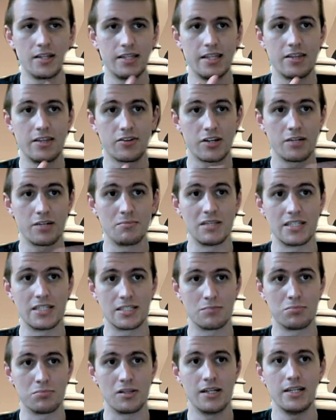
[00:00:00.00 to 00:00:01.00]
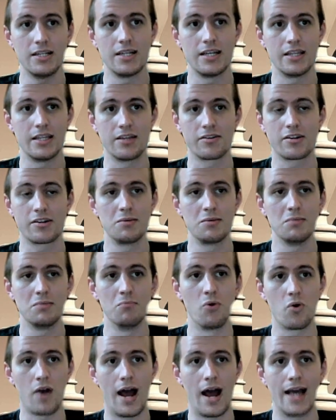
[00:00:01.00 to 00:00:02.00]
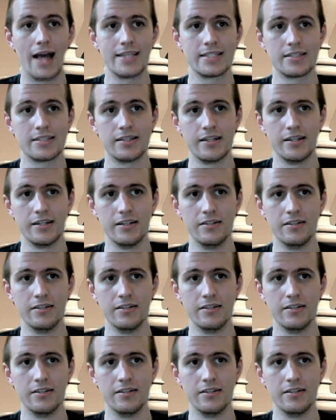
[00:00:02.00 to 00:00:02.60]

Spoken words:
then they're going to be split and they're going to be more isolated.